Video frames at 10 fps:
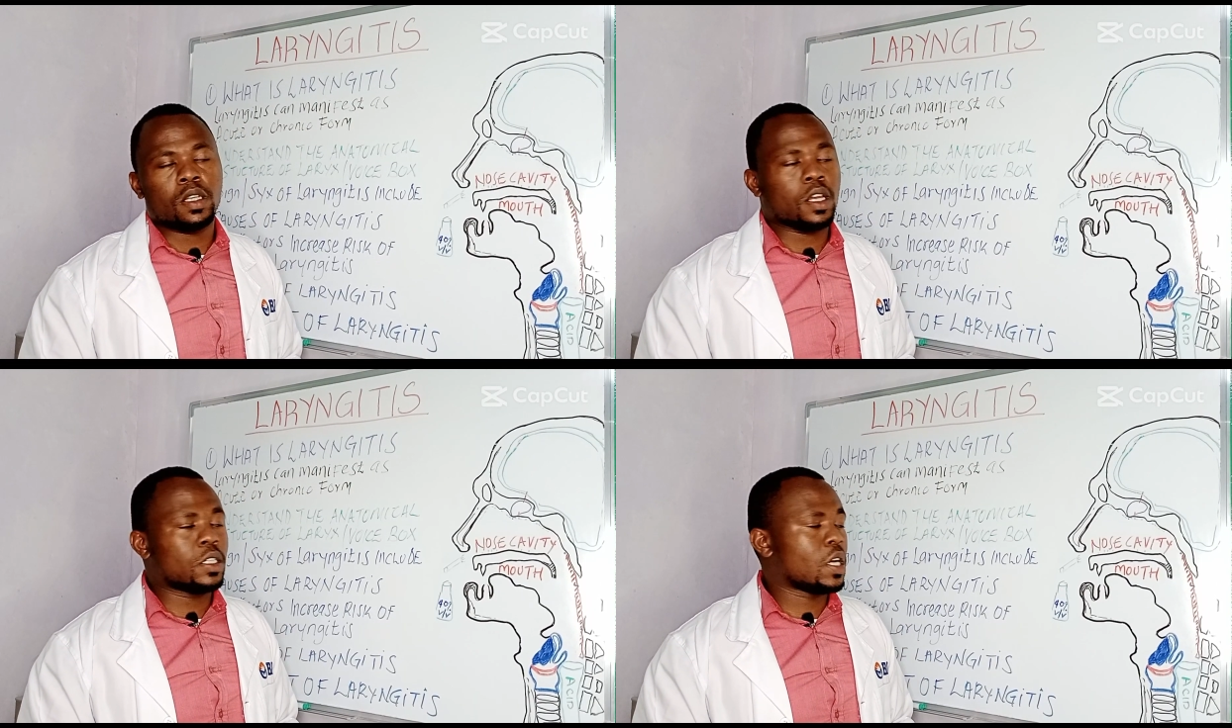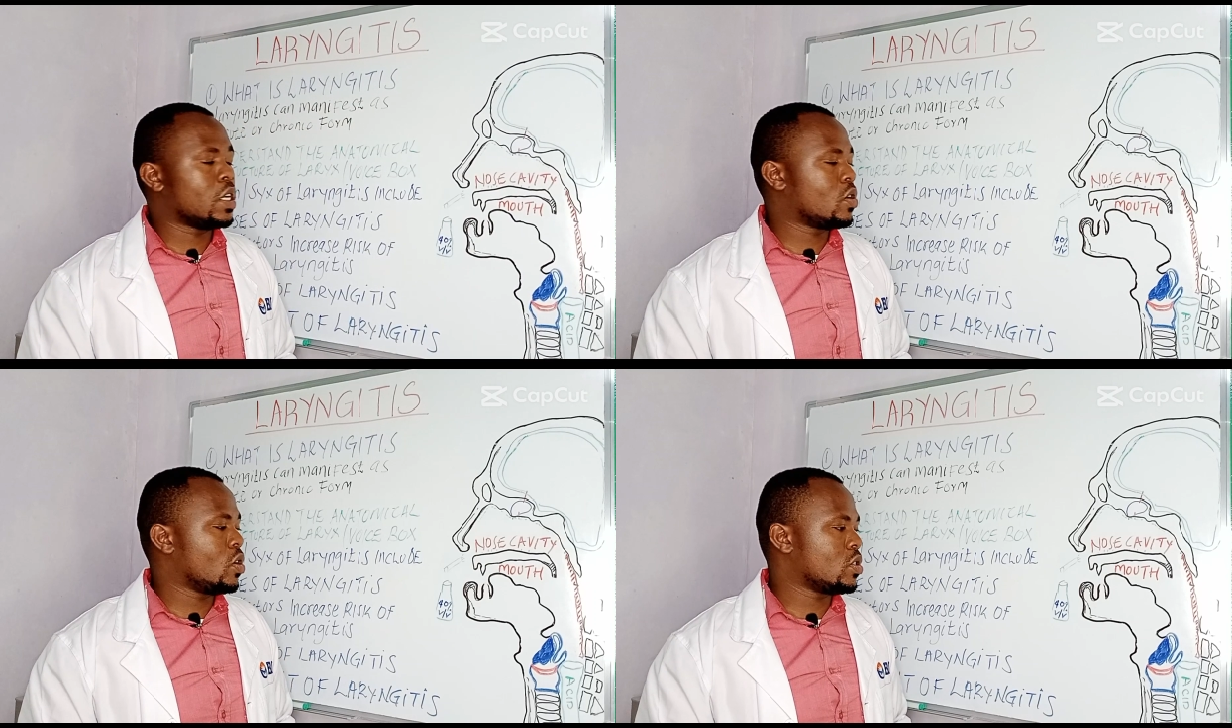that can
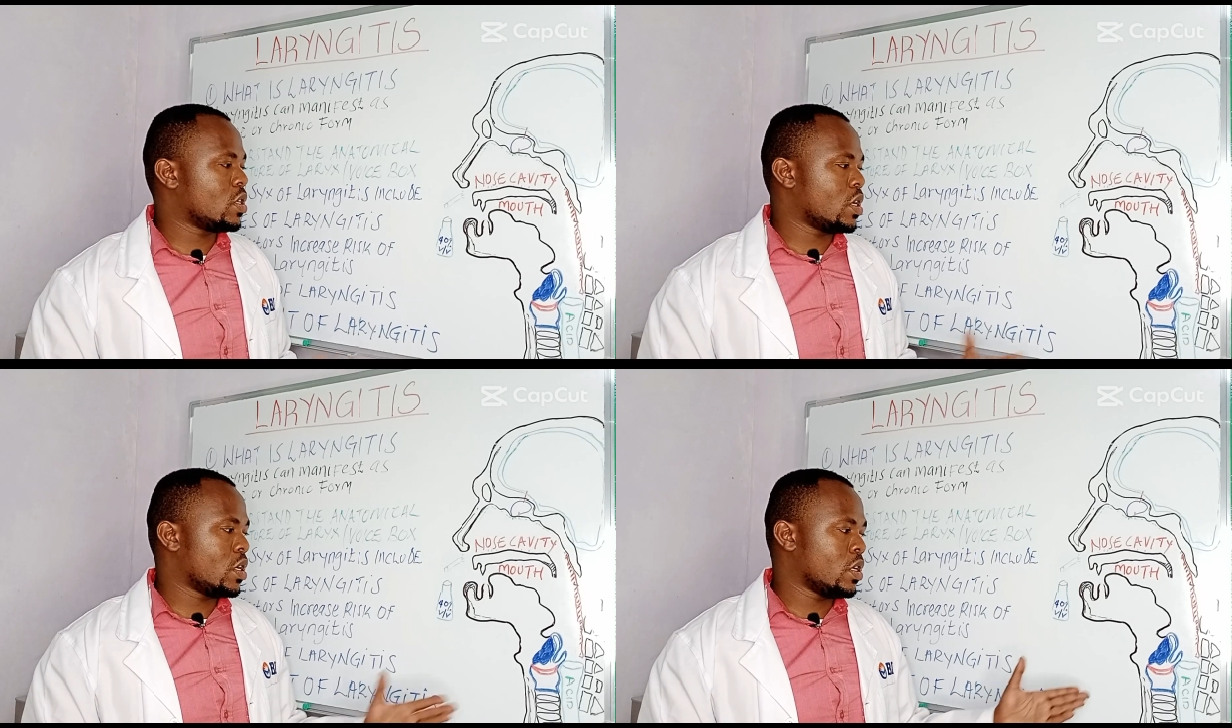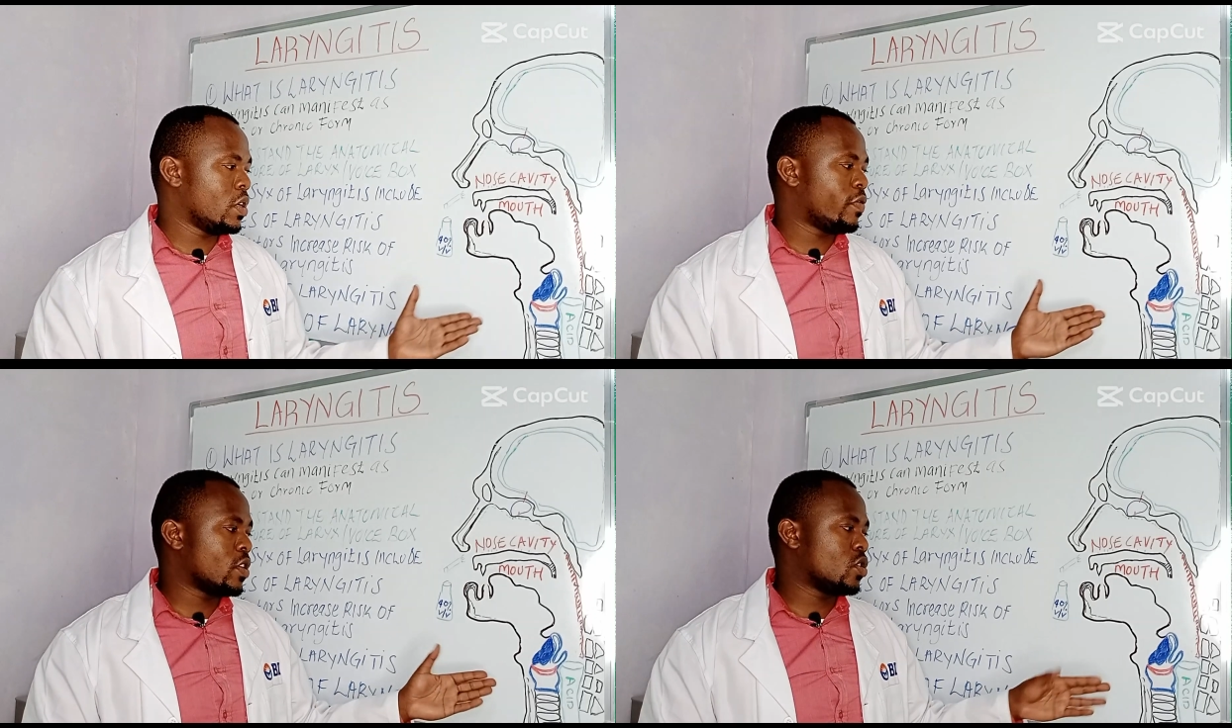cause the
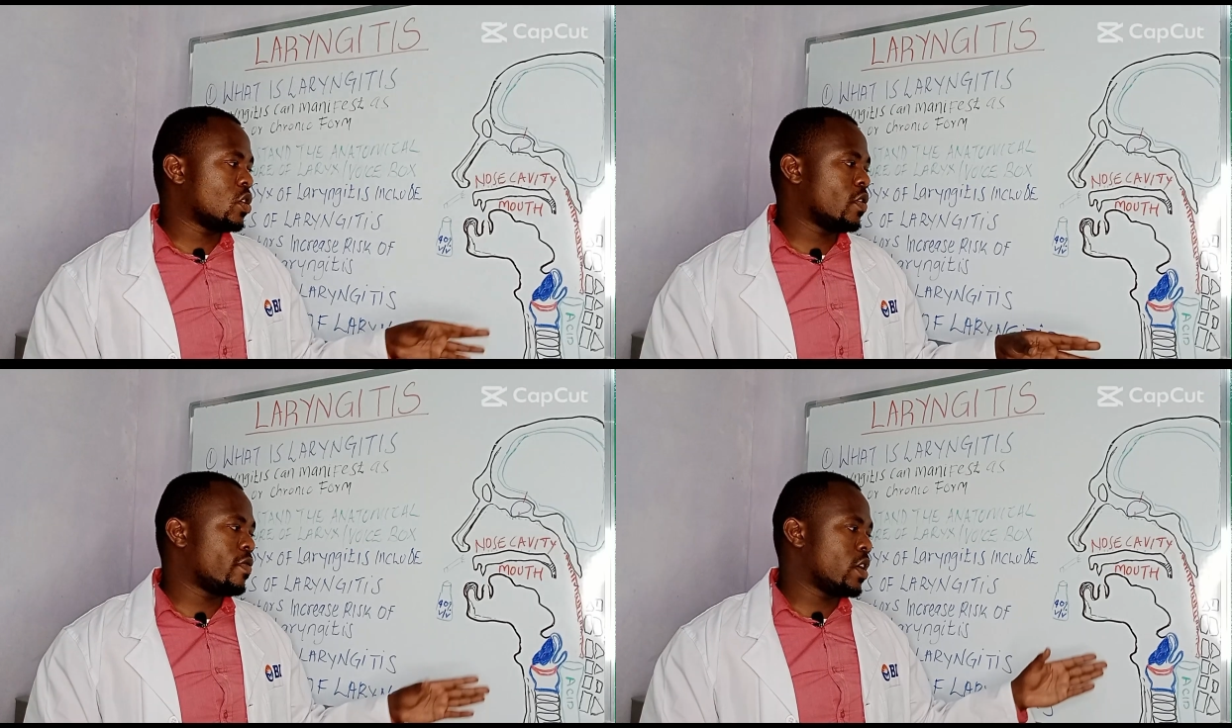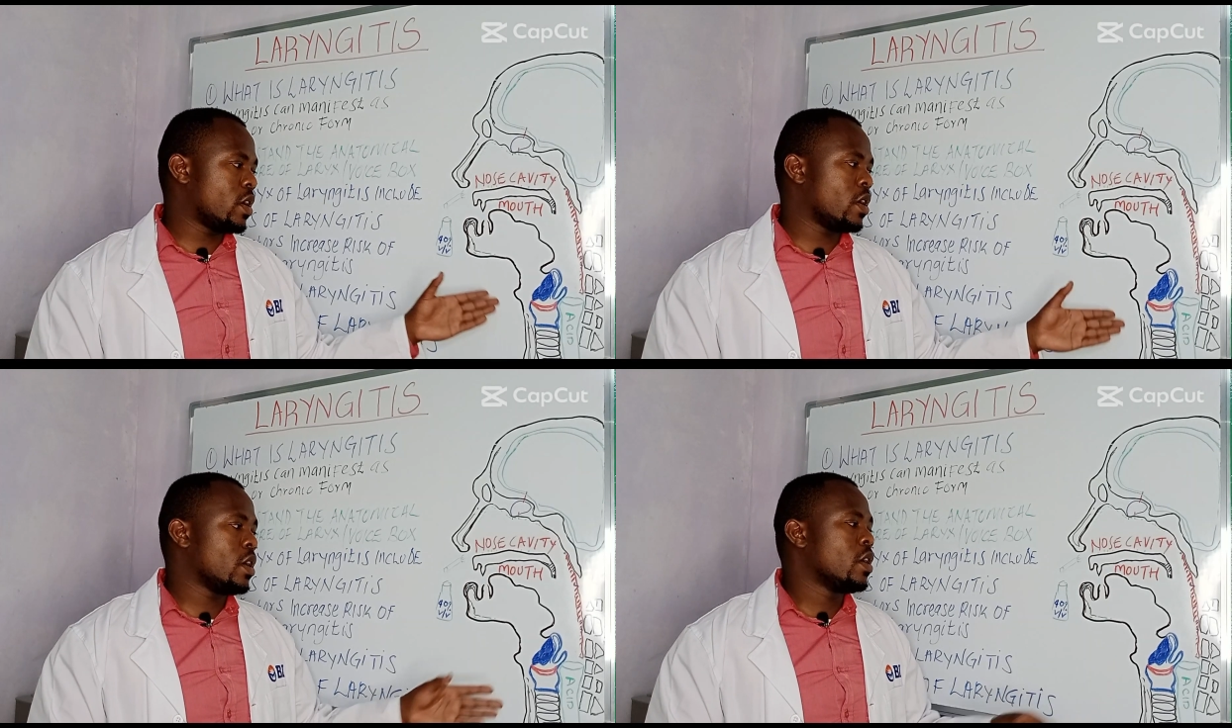infection of
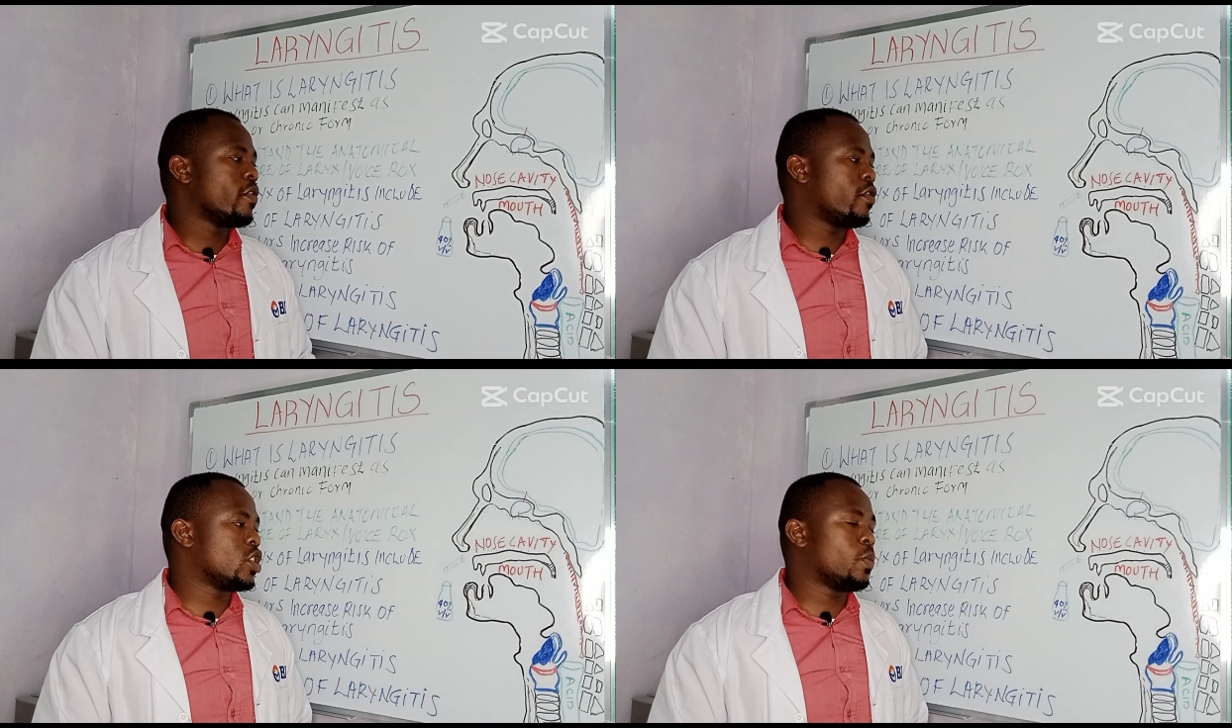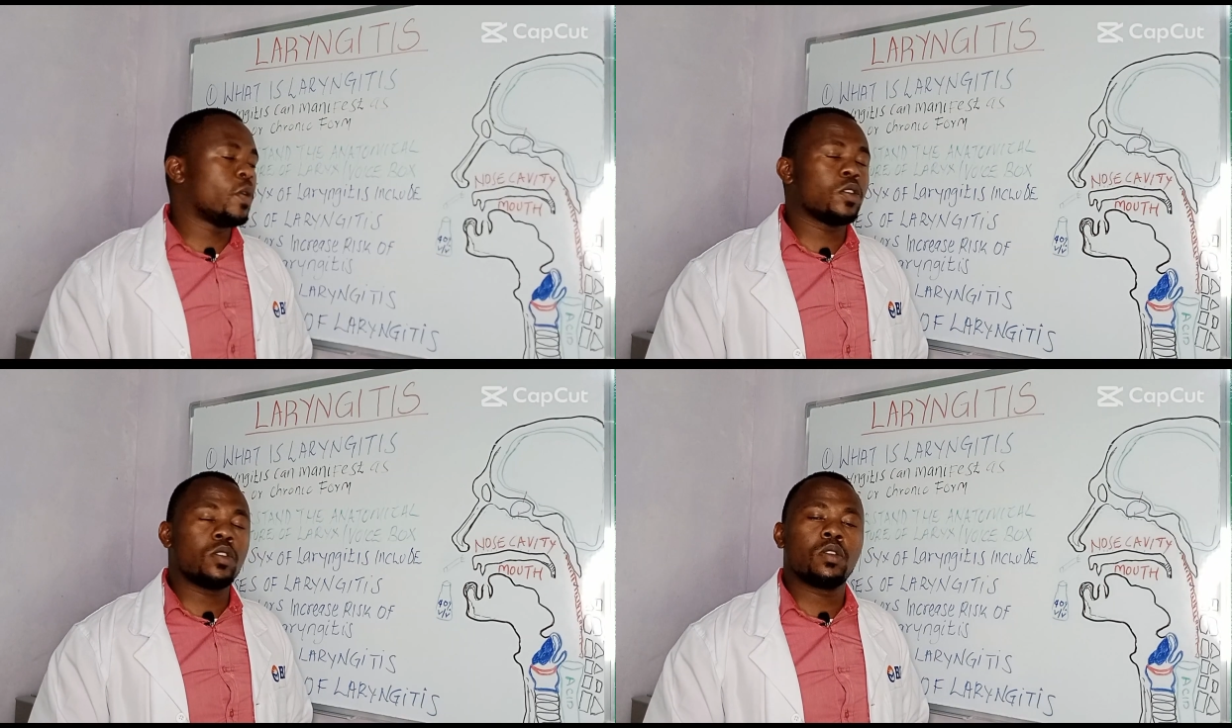the voice
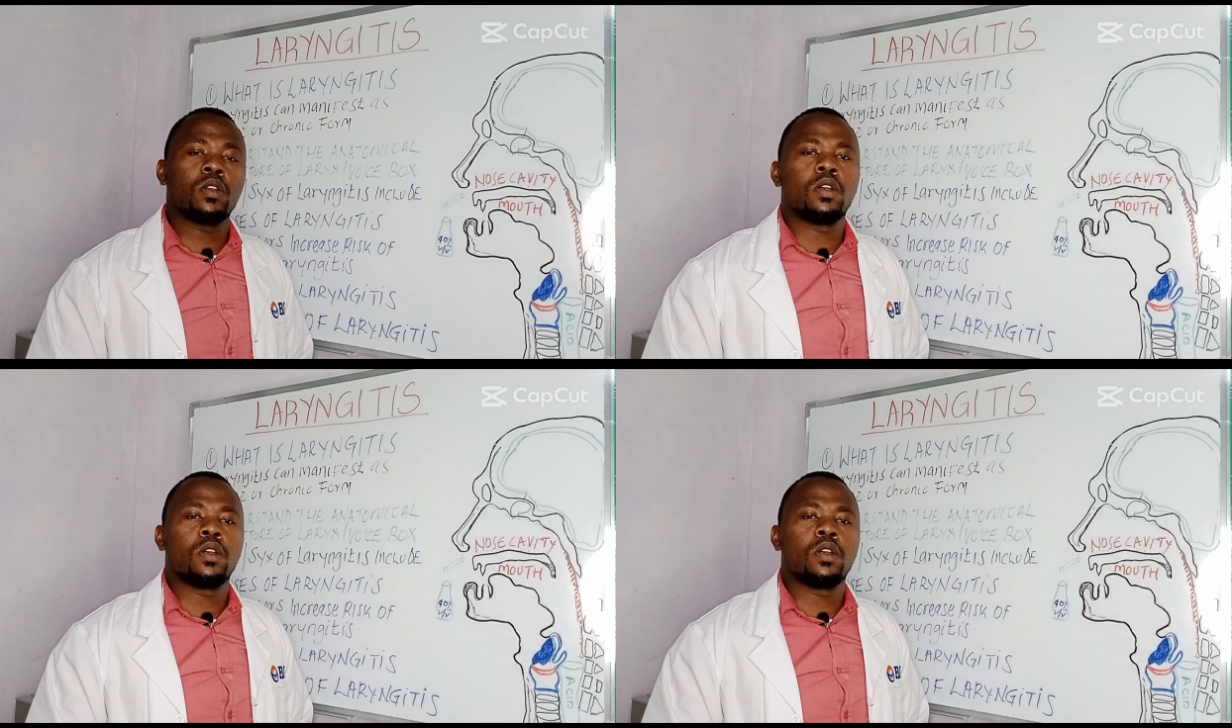box.